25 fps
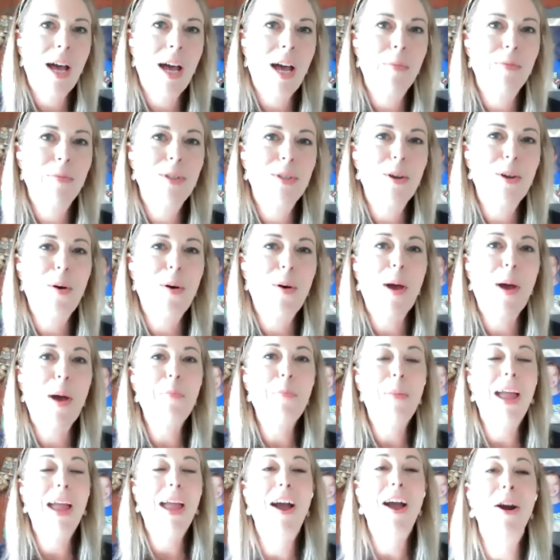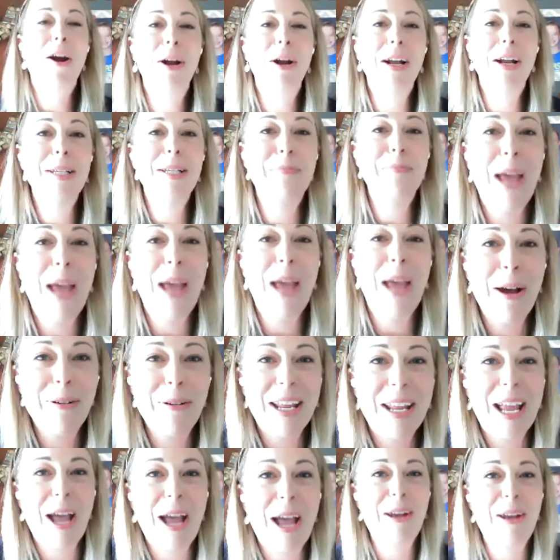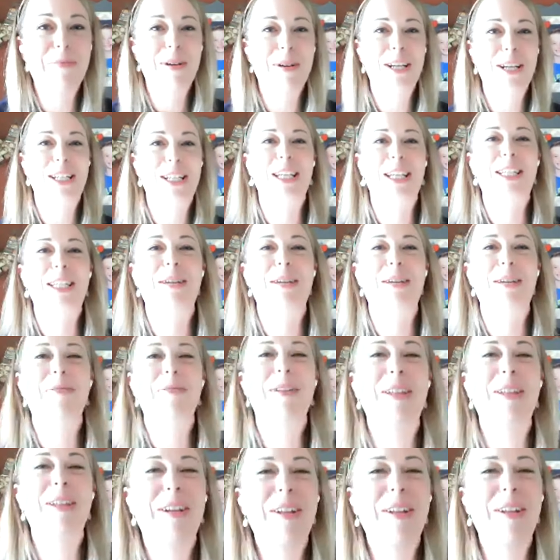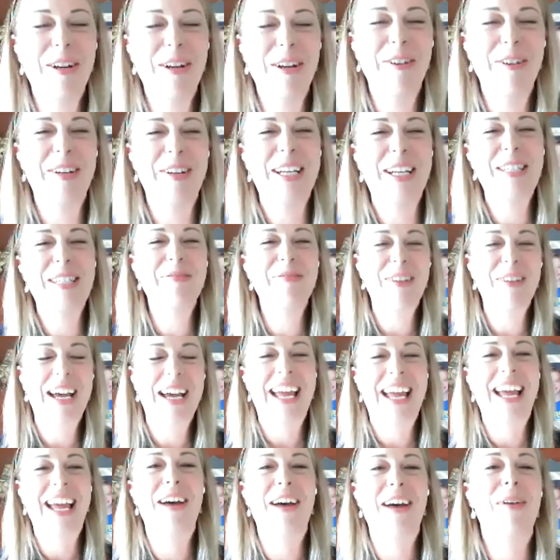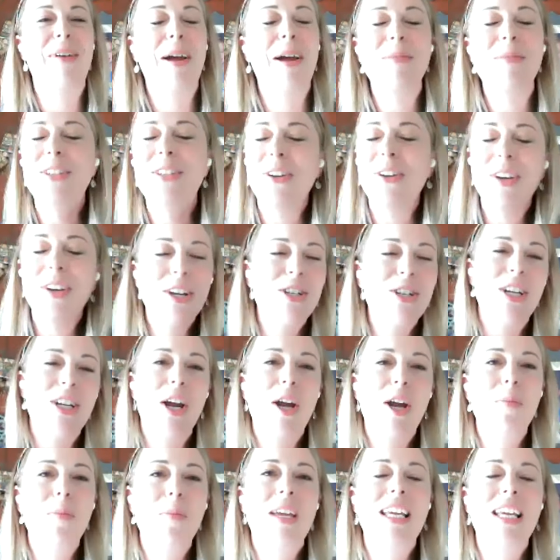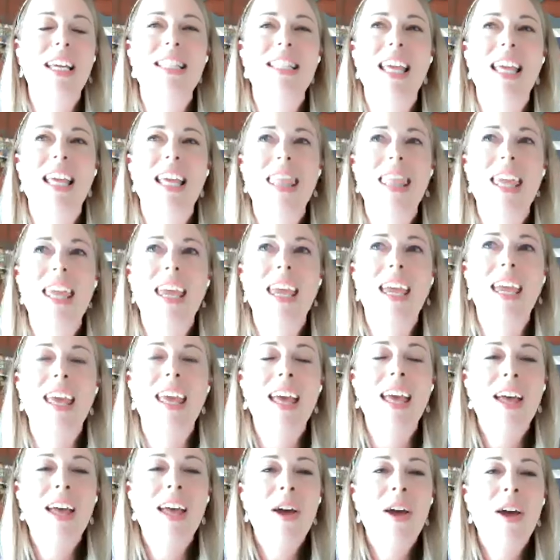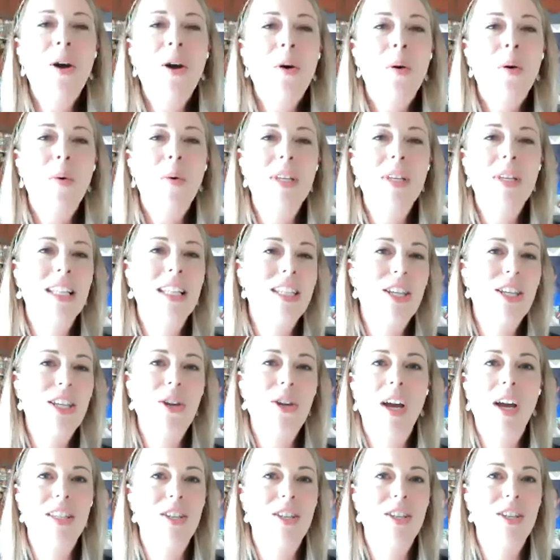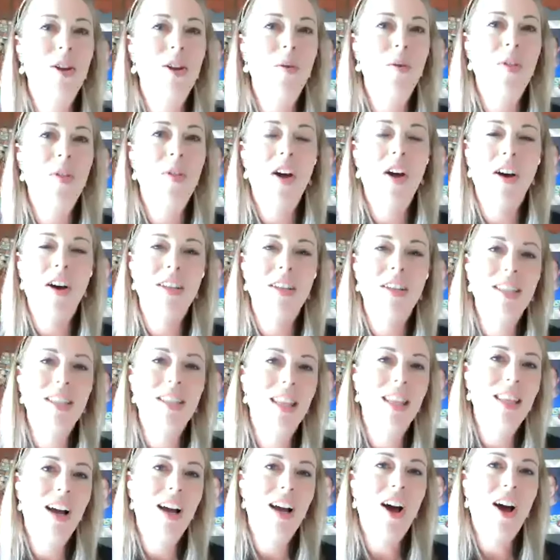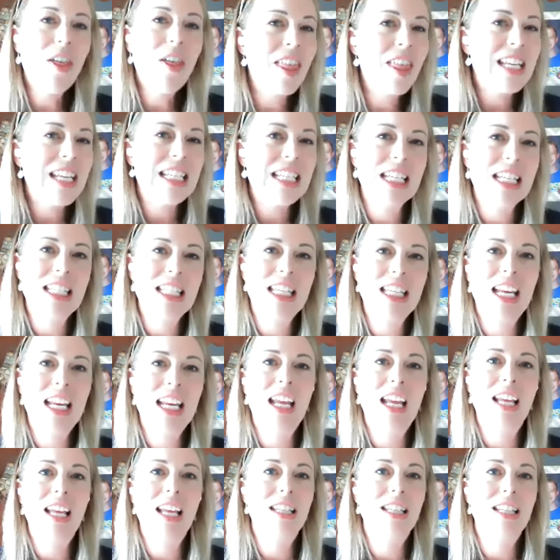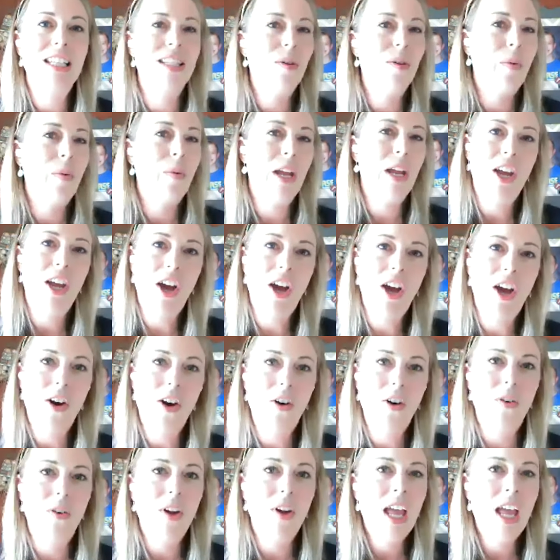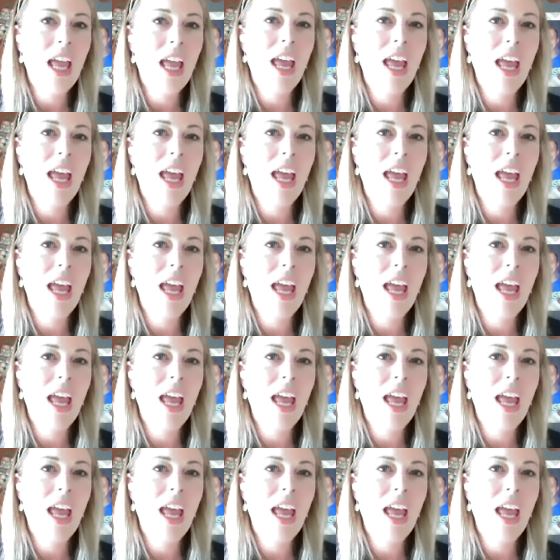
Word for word: Um, so I'm, my heart is pounding out of my chest. I'm a little nervous, but um, I'm still going to share it because I think with Scentsy, you guys know that often, authenticity is the way to go.